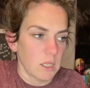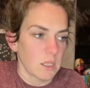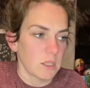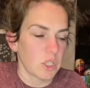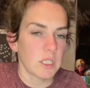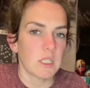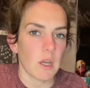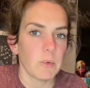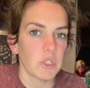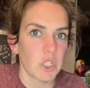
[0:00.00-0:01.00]
just
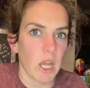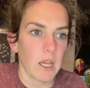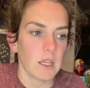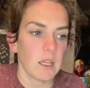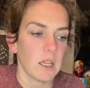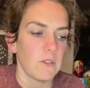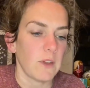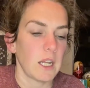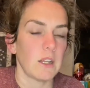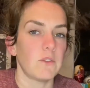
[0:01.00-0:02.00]
double check if
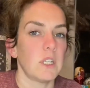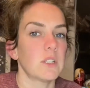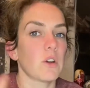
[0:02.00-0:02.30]
any of these